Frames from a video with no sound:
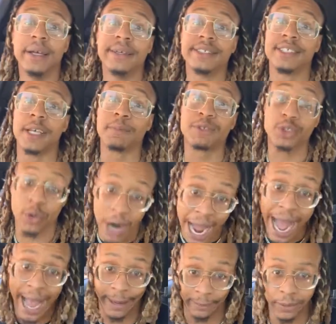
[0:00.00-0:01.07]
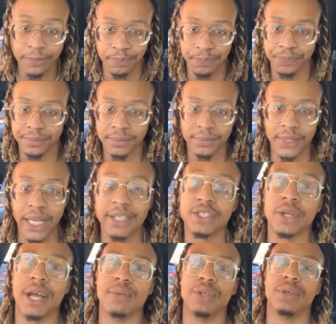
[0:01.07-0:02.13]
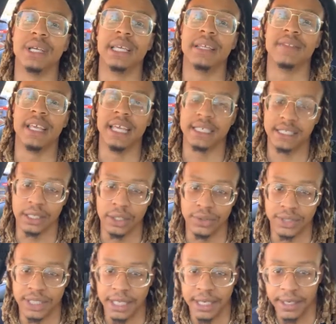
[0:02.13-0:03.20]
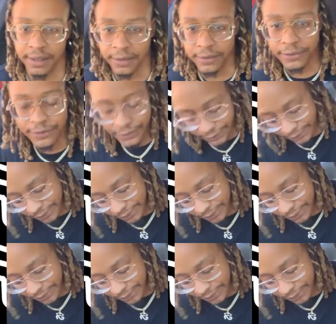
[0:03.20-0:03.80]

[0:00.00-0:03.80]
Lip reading: Subscribe so that you can get the exclusive.